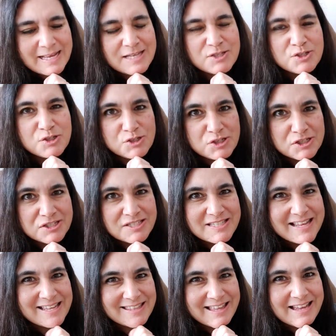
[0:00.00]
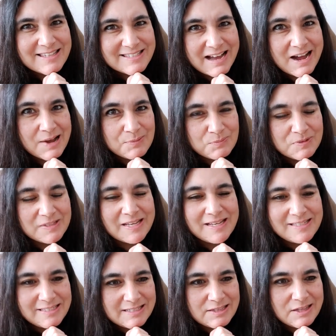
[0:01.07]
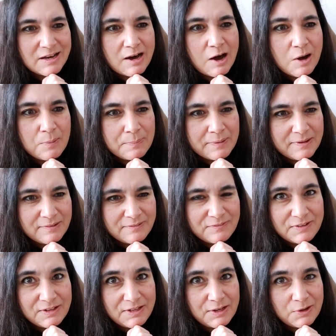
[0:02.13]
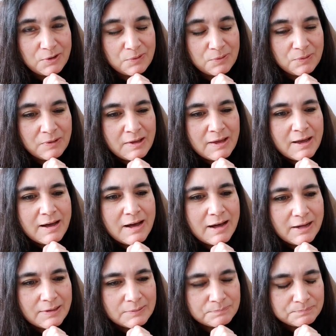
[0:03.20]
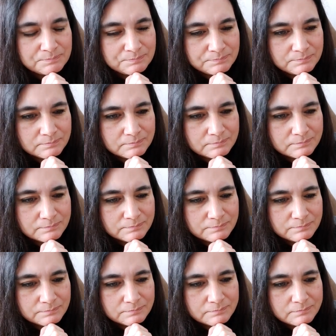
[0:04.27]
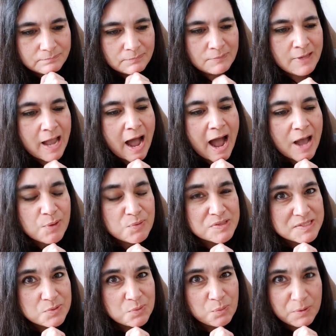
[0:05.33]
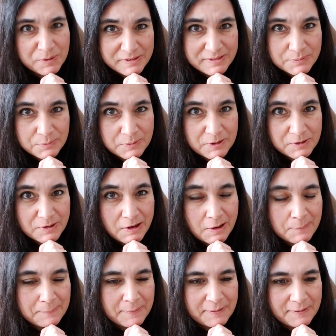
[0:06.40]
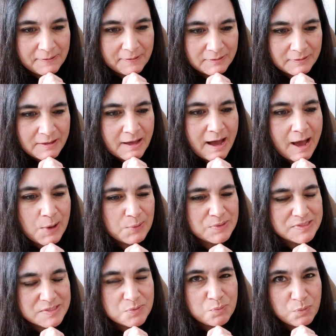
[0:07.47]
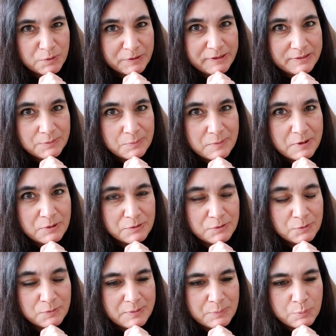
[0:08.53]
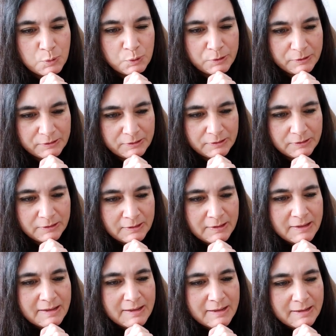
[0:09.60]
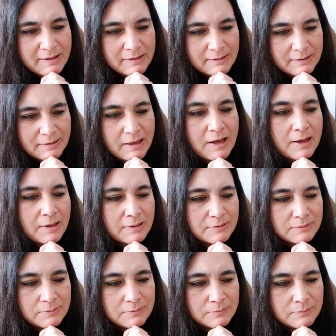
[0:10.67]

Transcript: it's just like that time when I did the COPPA video. Um, I wasn't worried about COPPA. I wasn't worried about the reborn, uh,